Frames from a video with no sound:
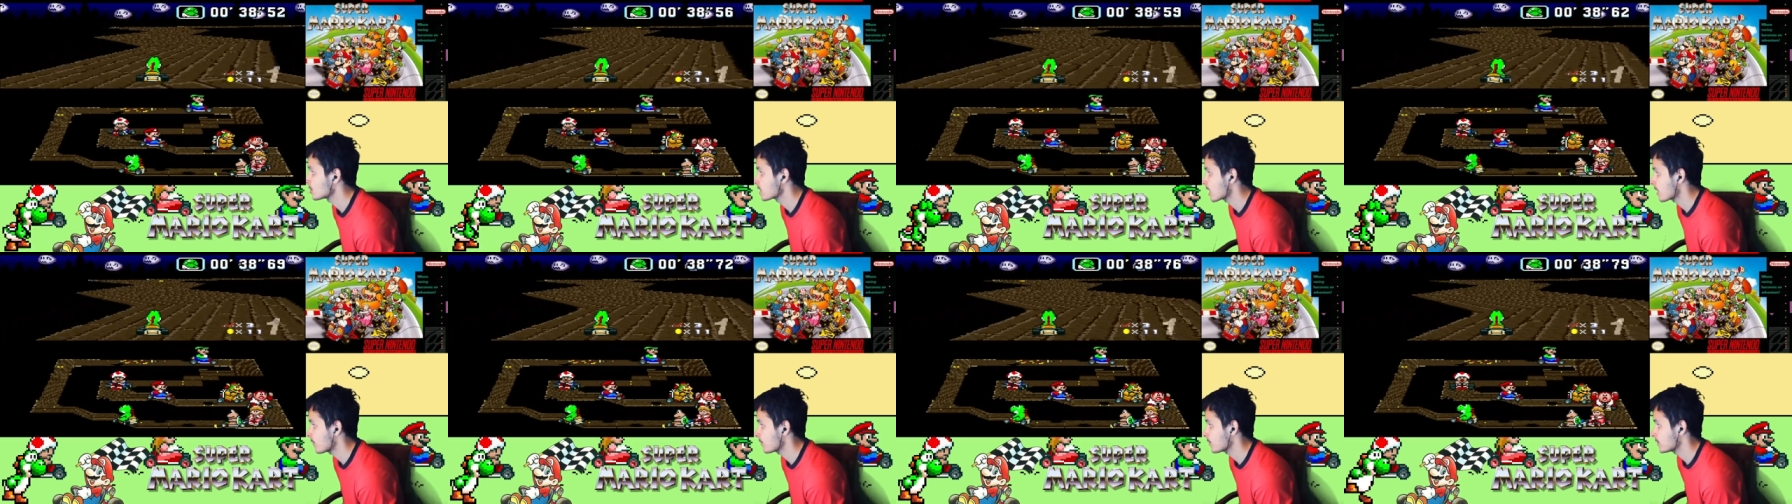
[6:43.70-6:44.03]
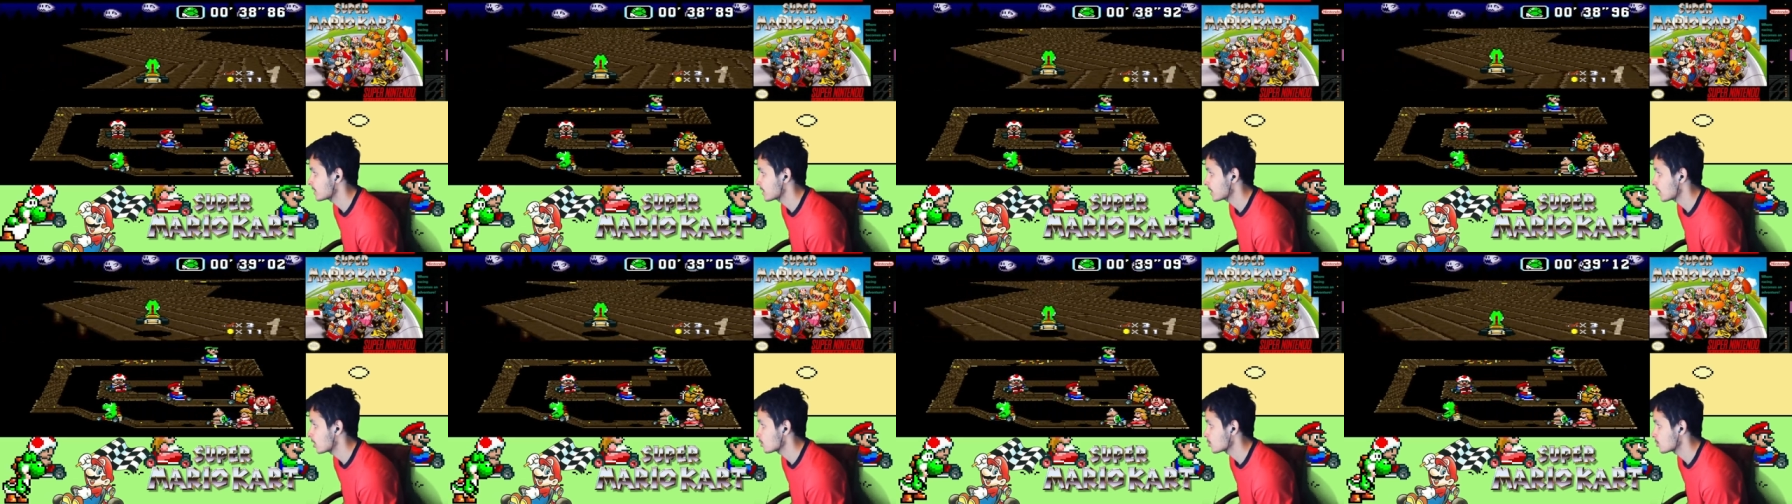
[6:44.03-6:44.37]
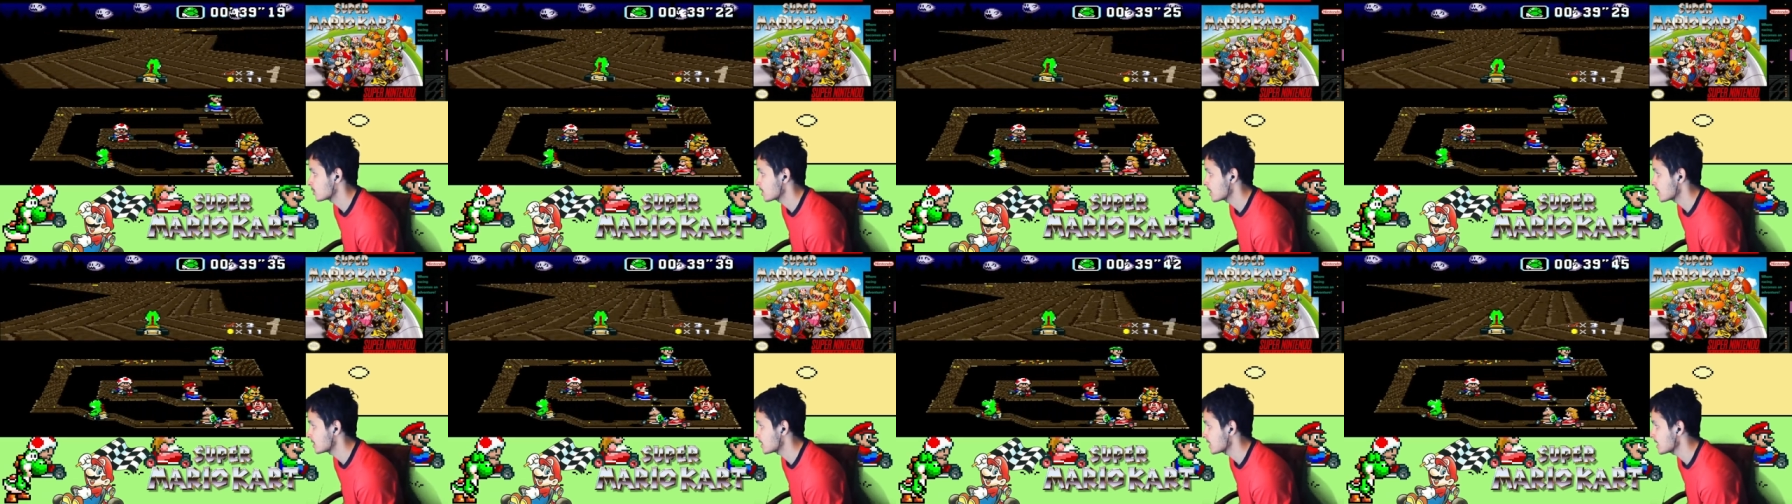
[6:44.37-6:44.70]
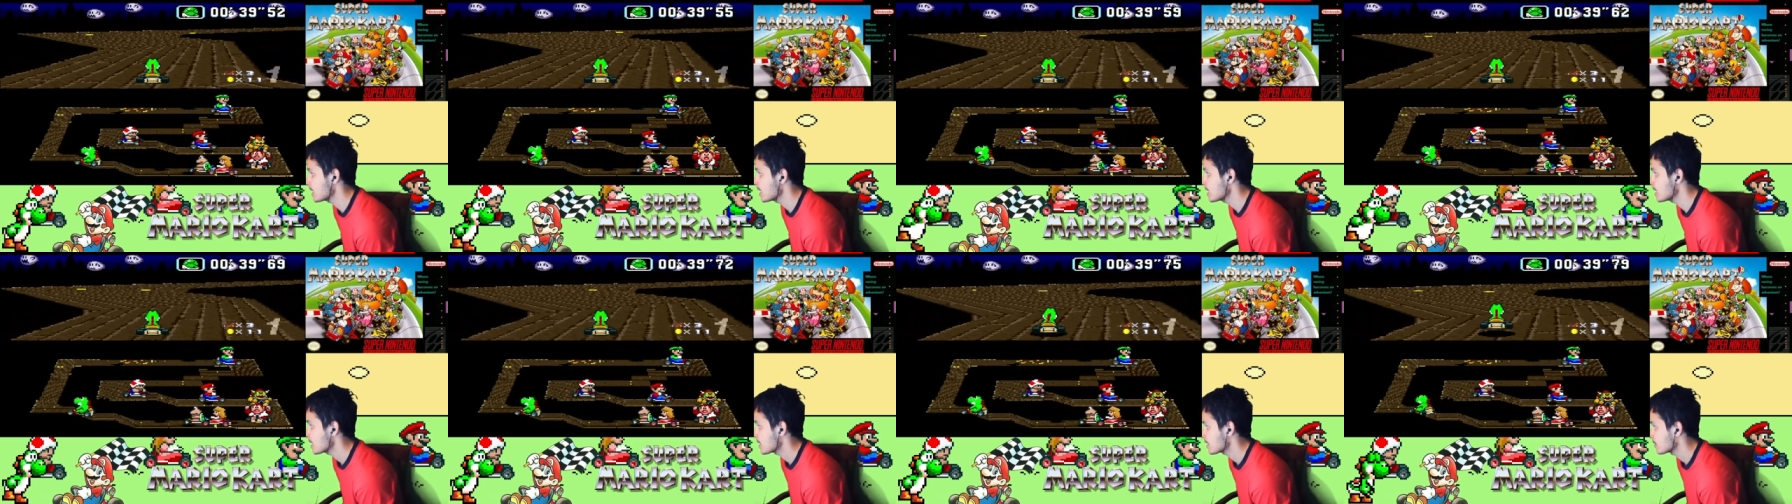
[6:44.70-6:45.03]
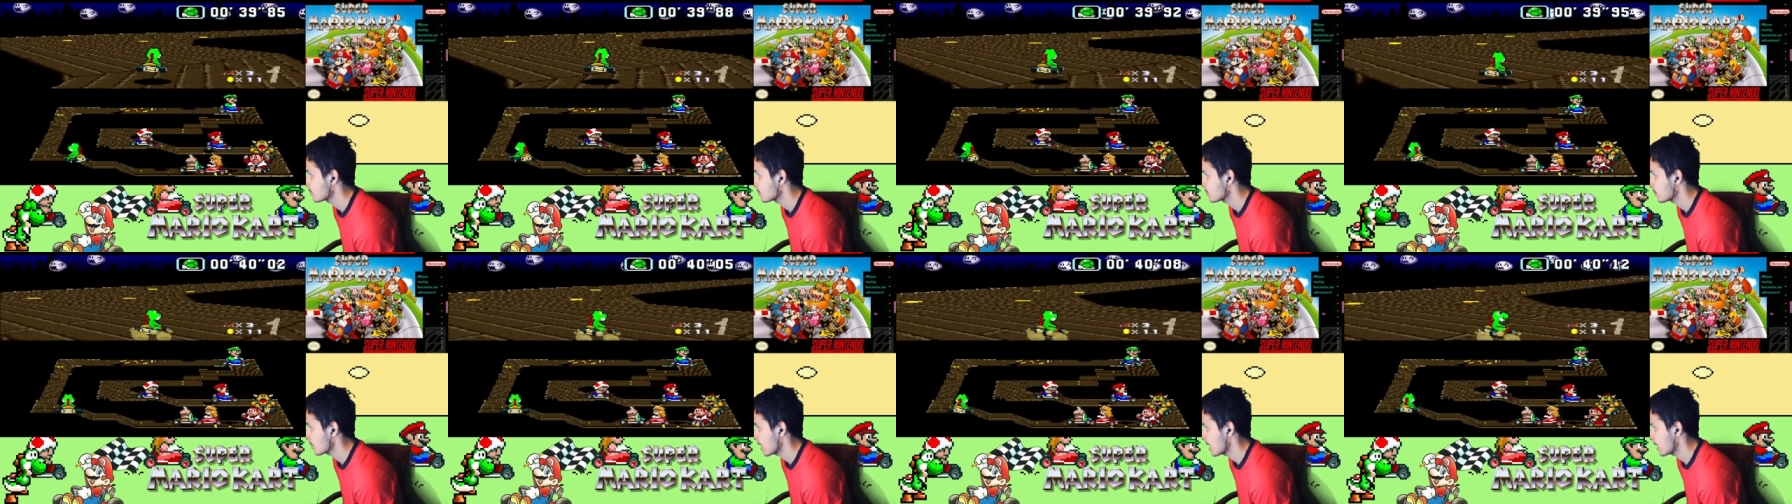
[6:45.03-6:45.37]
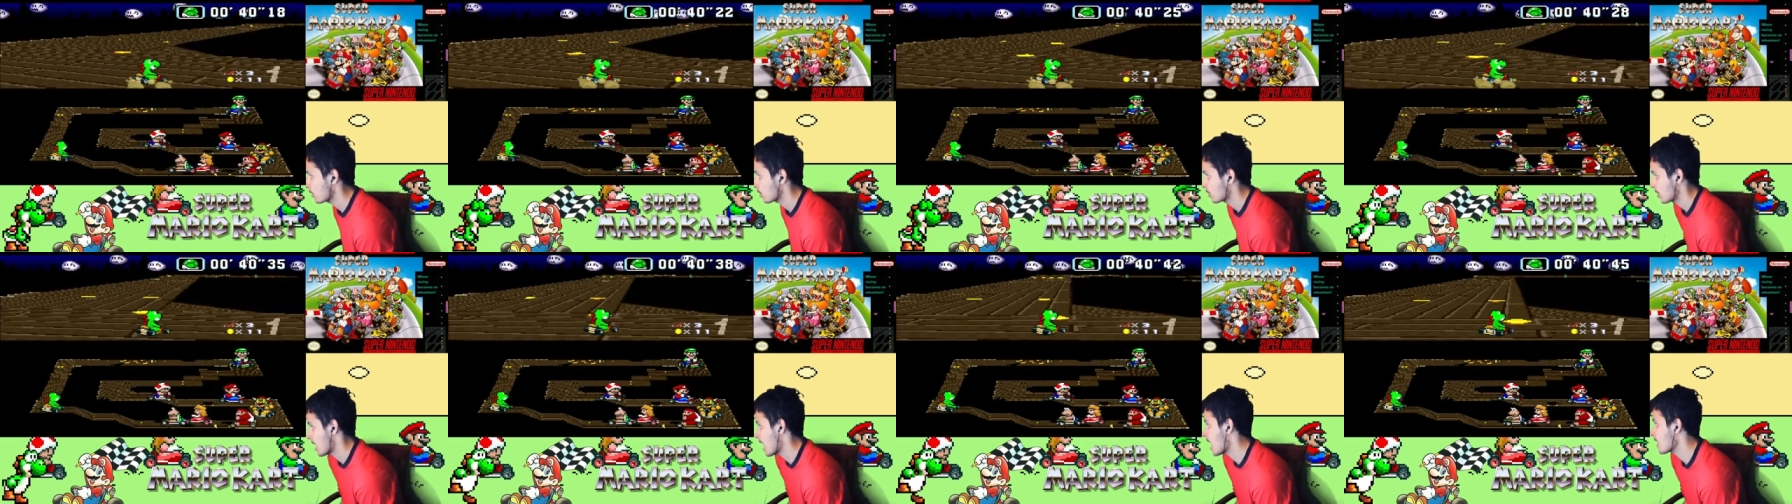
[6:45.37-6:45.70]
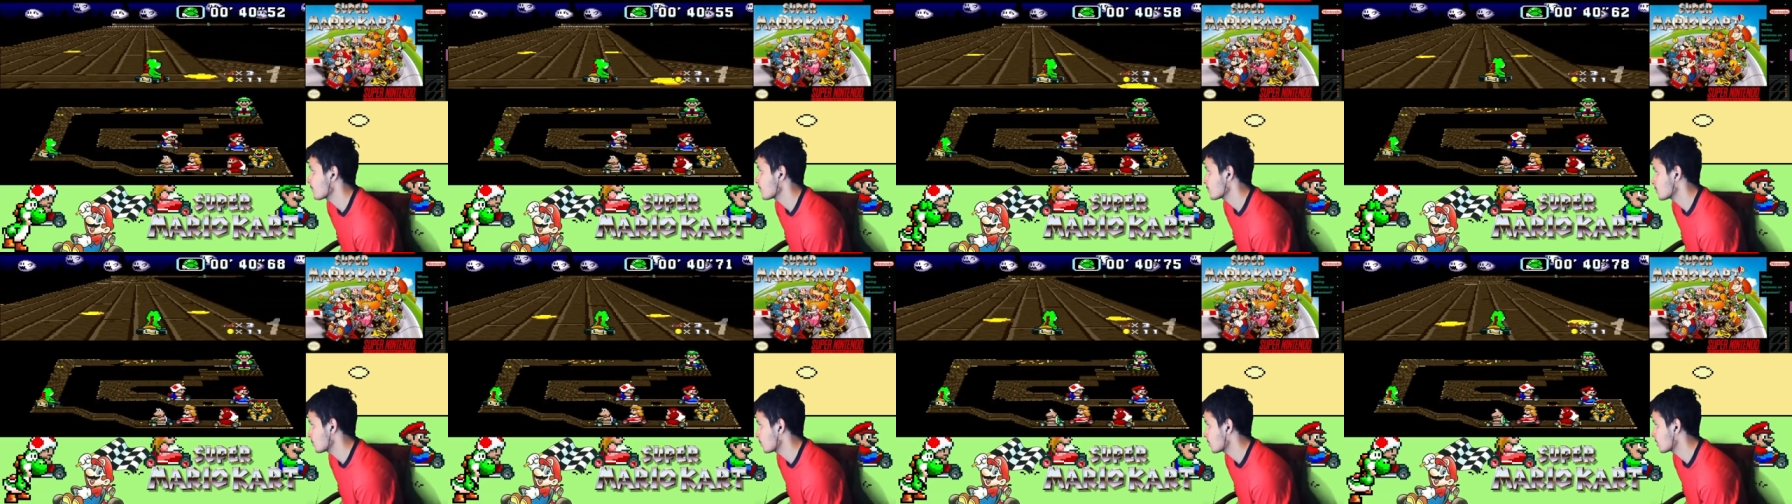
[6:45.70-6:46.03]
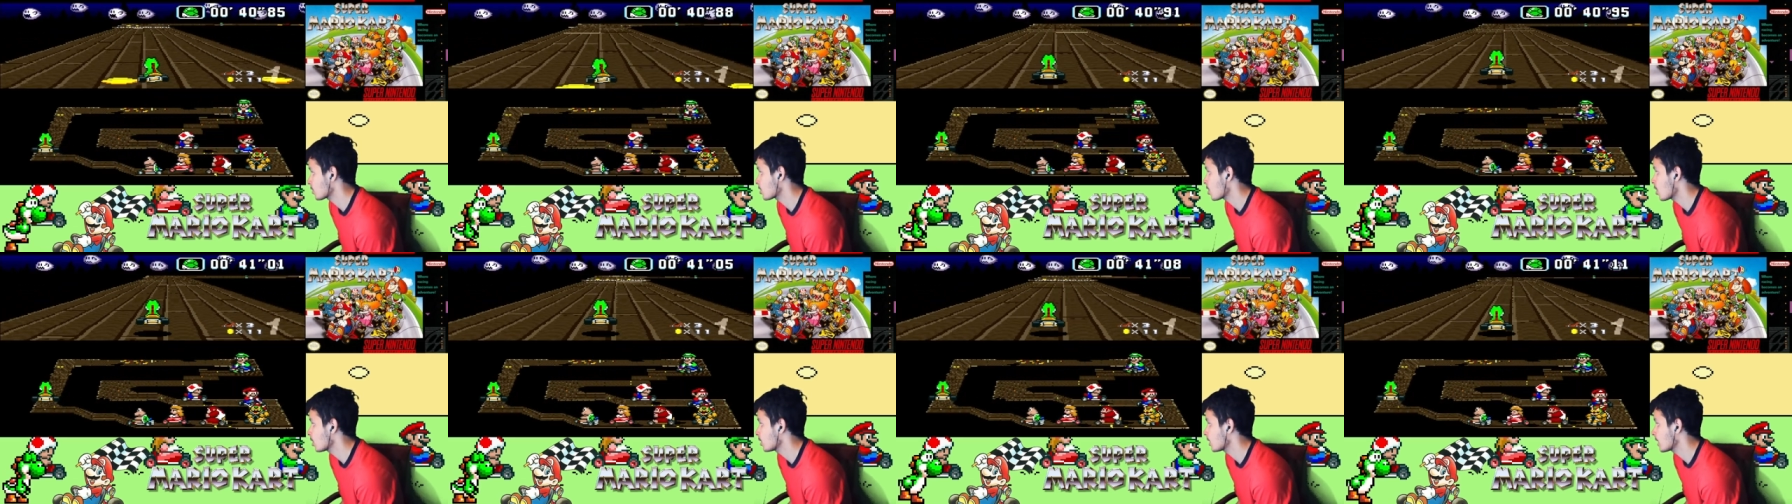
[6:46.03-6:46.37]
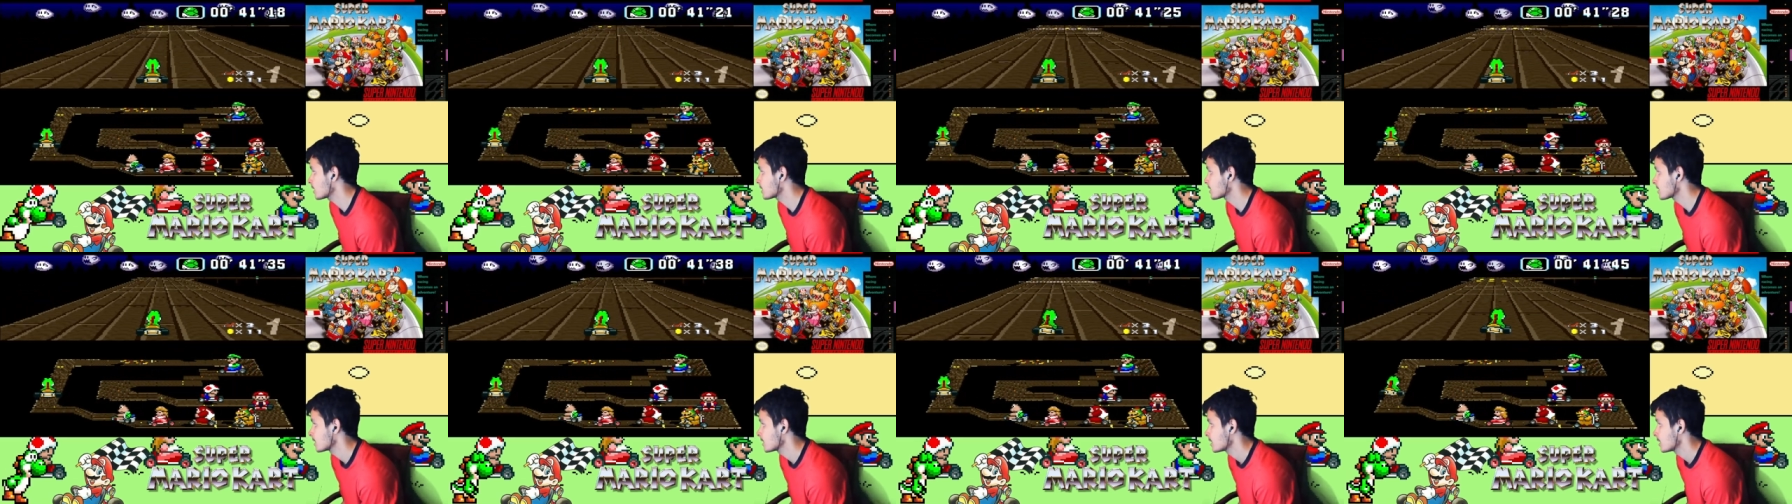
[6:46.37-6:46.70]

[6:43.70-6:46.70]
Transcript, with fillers: is obviously 100cc, or average you want to call it.